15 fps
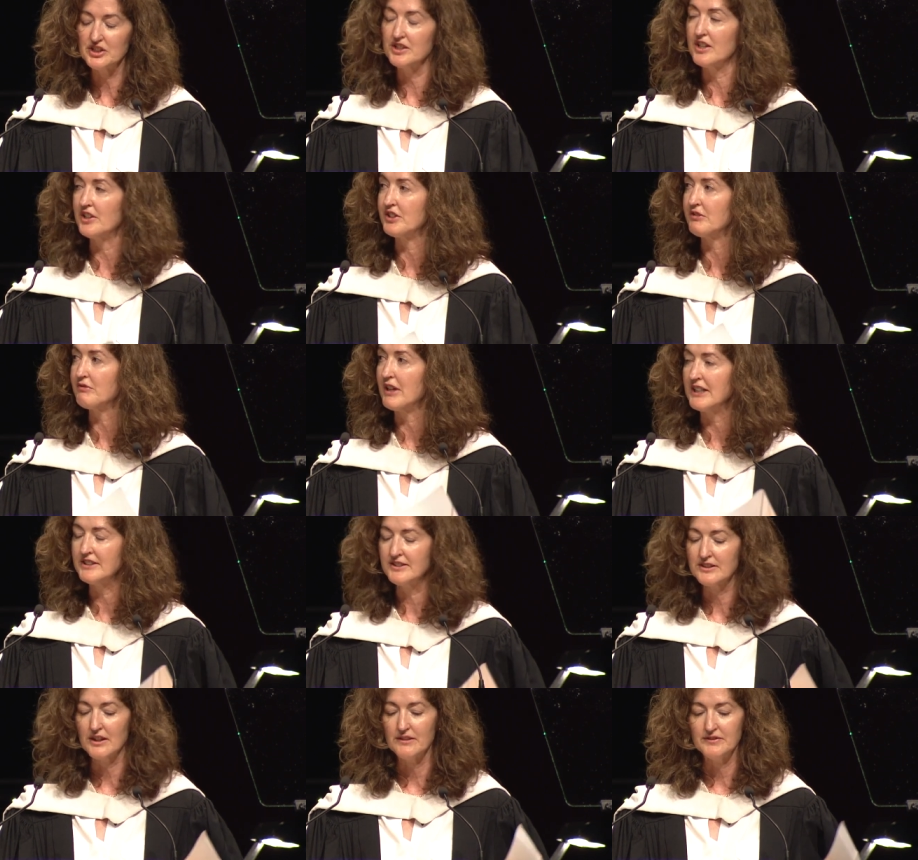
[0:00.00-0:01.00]
on the
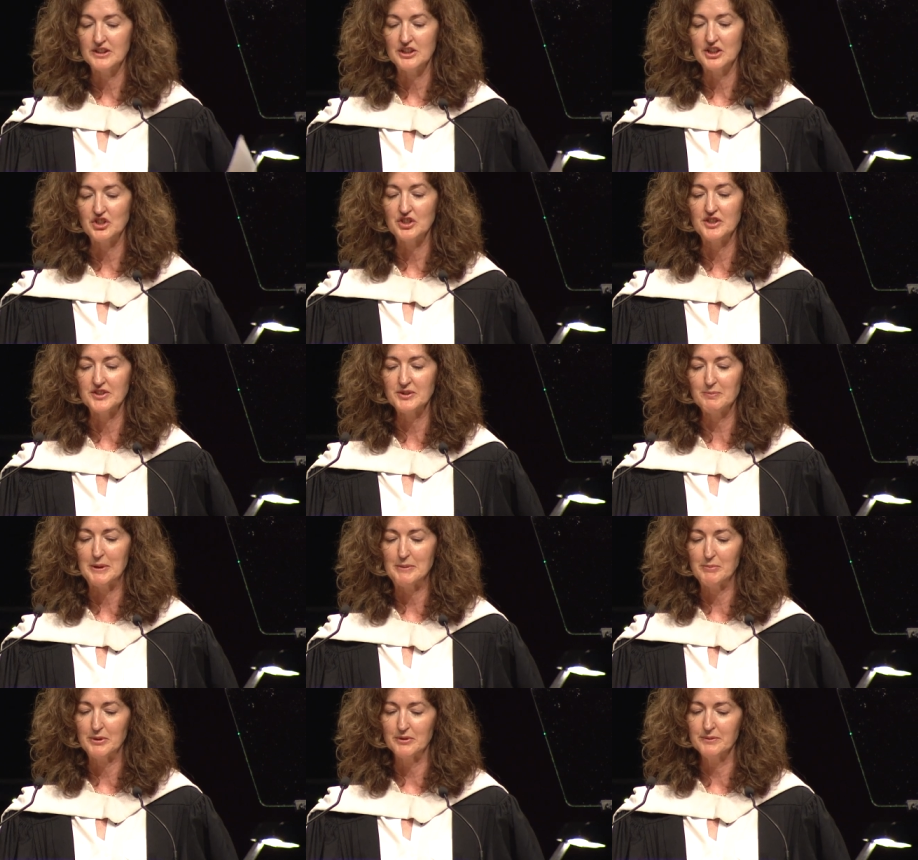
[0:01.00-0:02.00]
Rights of Indigenous
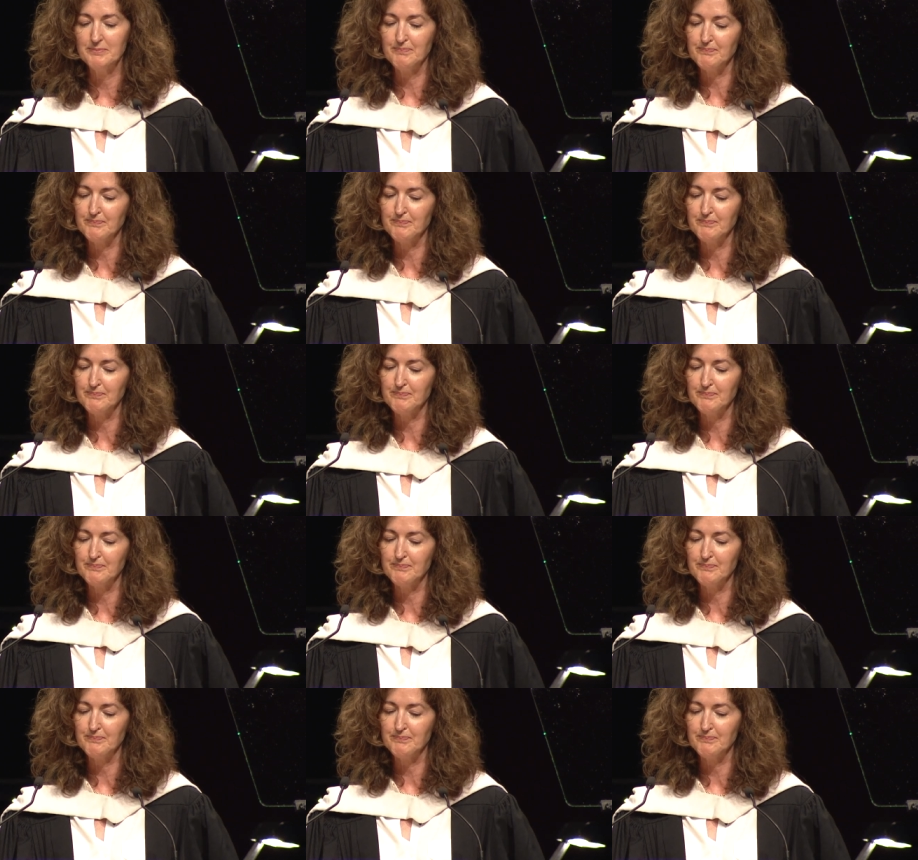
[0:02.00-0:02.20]
People.